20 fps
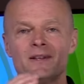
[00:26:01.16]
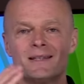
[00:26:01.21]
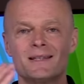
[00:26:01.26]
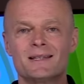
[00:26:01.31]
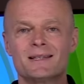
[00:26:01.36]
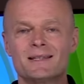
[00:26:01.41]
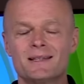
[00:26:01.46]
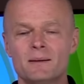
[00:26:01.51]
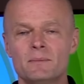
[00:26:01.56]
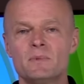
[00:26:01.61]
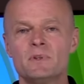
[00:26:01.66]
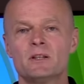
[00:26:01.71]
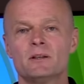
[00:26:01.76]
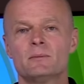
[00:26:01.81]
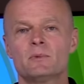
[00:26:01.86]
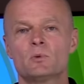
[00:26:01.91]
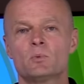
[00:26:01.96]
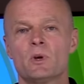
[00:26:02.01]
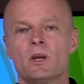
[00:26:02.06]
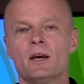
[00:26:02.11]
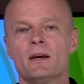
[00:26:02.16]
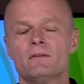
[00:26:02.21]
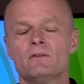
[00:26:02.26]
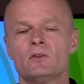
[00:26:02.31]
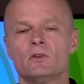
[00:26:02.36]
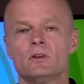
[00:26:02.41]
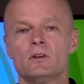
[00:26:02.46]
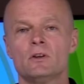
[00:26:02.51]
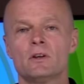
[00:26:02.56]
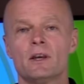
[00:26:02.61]
the symptoms. We have
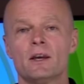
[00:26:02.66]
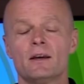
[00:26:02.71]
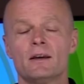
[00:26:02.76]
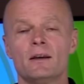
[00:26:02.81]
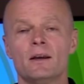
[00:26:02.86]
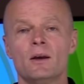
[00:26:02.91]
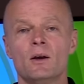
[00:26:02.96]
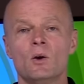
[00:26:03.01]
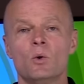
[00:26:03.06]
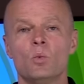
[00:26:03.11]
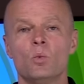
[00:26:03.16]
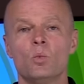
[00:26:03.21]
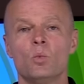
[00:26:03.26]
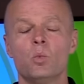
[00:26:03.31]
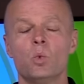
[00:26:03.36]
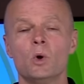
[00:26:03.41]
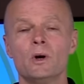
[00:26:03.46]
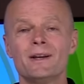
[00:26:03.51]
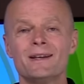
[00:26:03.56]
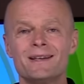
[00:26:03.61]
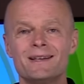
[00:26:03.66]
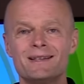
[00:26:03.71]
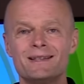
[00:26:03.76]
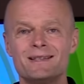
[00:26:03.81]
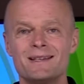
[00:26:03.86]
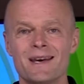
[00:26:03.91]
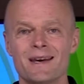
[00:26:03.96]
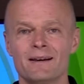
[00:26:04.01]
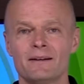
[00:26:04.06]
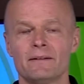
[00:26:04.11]
to look at what
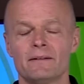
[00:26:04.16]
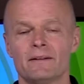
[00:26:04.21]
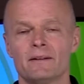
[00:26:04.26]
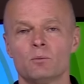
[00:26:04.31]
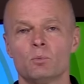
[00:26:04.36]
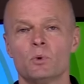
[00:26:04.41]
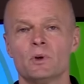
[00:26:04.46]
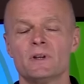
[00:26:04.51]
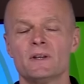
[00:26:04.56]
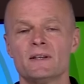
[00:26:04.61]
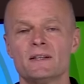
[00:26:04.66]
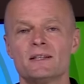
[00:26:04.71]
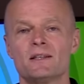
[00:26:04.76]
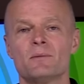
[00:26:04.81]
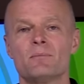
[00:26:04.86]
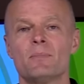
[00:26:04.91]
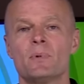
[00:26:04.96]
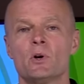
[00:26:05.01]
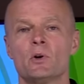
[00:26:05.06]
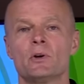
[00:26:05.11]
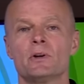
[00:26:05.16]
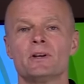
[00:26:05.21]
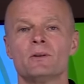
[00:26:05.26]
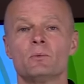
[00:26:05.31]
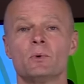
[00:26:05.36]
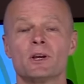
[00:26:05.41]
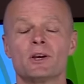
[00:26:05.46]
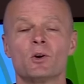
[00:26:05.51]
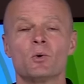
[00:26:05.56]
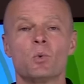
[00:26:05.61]
is health? What does the body
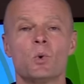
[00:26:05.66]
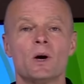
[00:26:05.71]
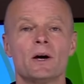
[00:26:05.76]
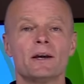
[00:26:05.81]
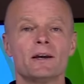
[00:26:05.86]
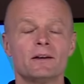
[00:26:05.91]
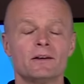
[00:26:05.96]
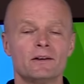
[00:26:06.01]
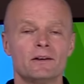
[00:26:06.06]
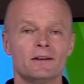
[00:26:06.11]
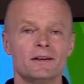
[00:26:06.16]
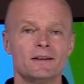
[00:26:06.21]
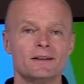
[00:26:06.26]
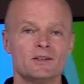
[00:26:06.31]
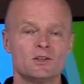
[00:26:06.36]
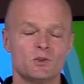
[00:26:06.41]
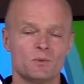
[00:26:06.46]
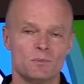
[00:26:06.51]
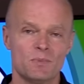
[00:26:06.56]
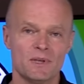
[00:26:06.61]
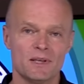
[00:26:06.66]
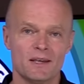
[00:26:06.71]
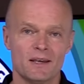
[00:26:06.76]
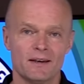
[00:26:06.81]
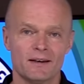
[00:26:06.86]
require to be